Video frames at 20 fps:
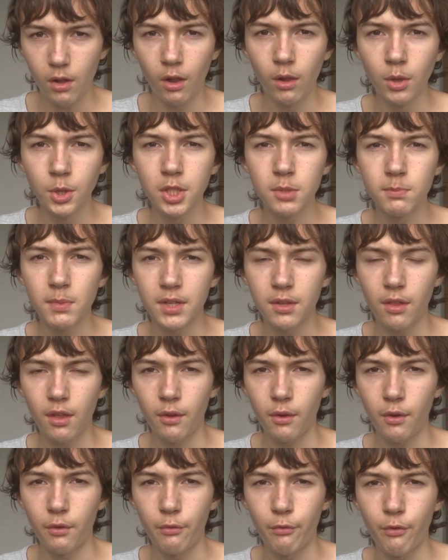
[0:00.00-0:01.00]
ultimate
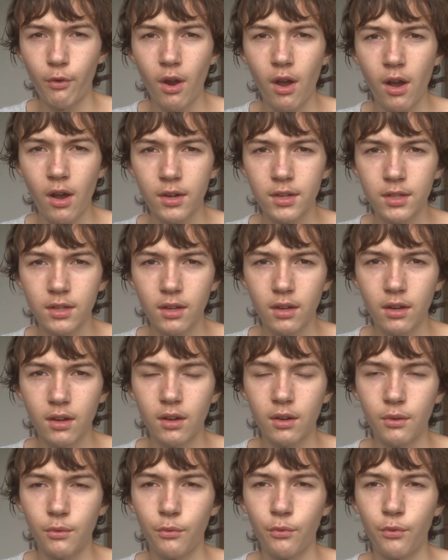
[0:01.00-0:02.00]
fraud
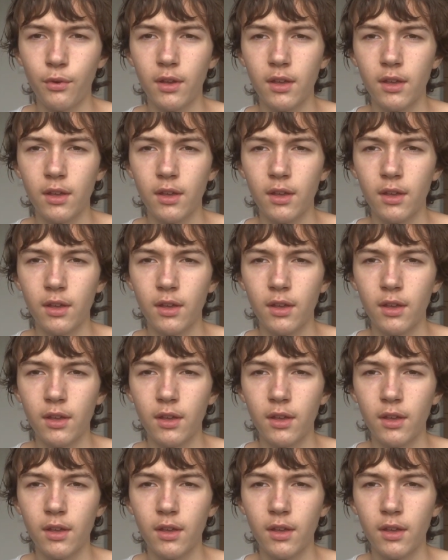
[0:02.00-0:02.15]
of